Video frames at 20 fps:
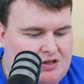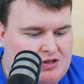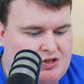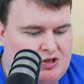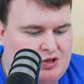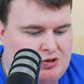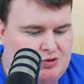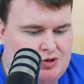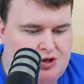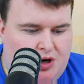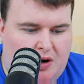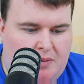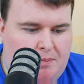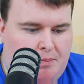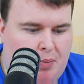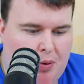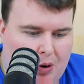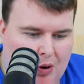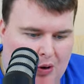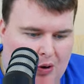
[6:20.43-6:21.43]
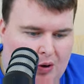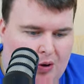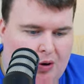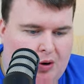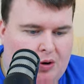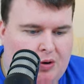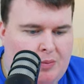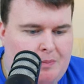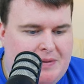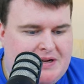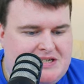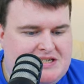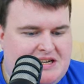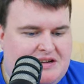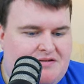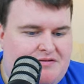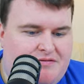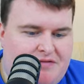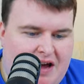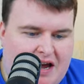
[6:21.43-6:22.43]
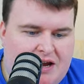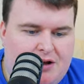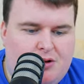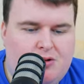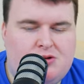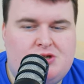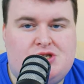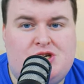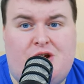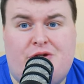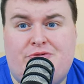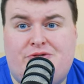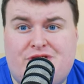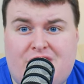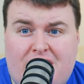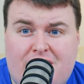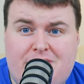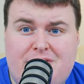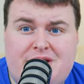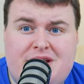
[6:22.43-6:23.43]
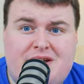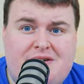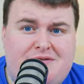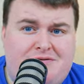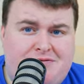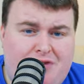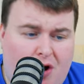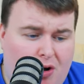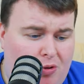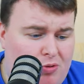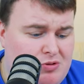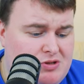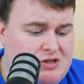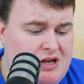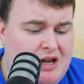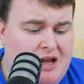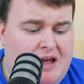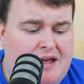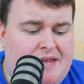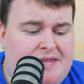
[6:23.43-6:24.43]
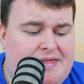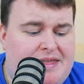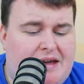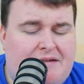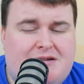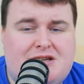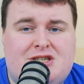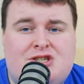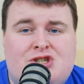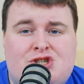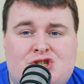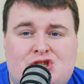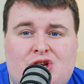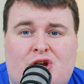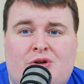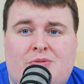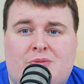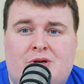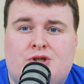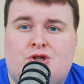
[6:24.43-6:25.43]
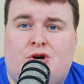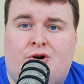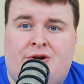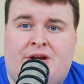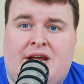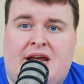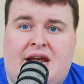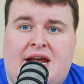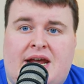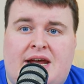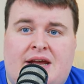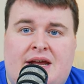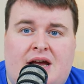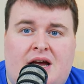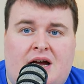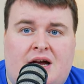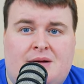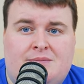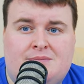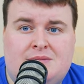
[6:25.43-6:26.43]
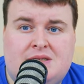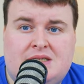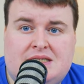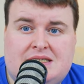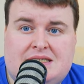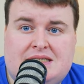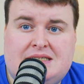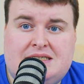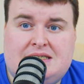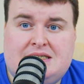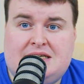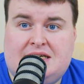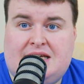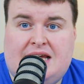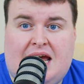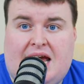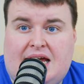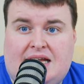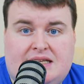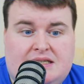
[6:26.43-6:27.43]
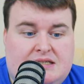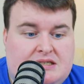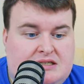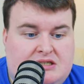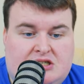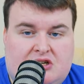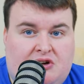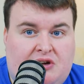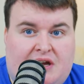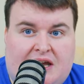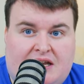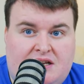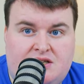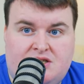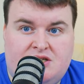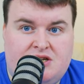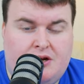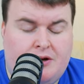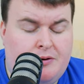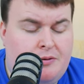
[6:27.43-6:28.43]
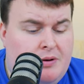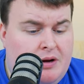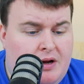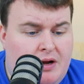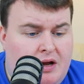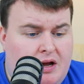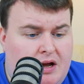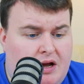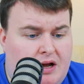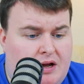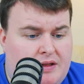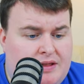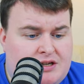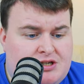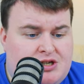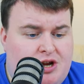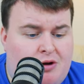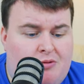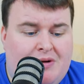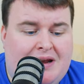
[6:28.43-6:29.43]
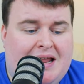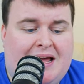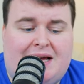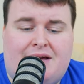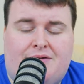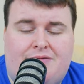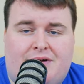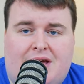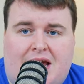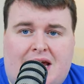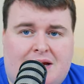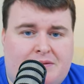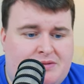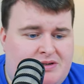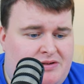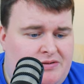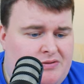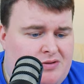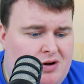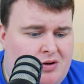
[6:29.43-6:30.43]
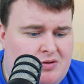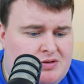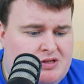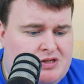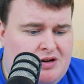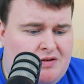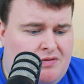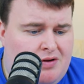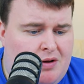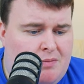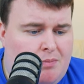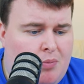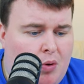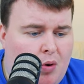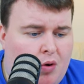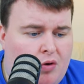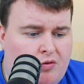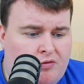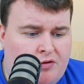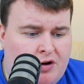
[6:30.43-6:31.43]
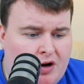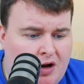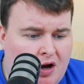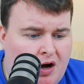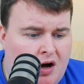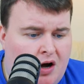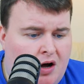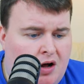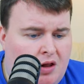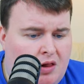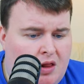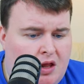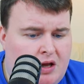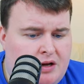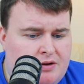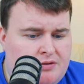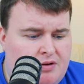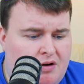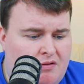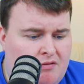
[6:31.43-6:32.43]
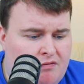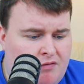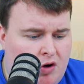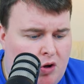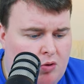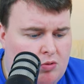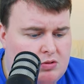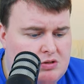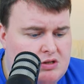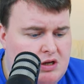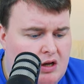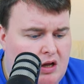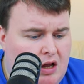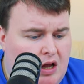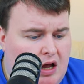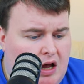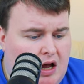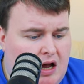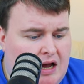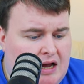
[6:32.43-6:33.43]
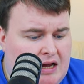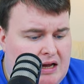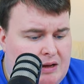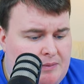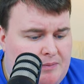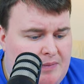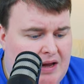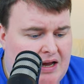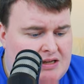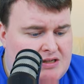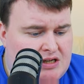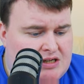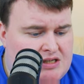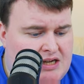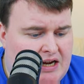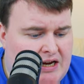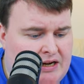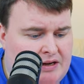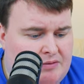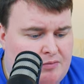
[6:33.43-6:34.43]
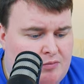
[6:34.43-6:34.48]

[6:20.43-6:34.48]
to Jaipur, Mystic Vale, Snowdonia, Vault. There is so much on here to get stuck into. There's no lack of games. You've got stuff like Port Royal, you've got Vault. As I say,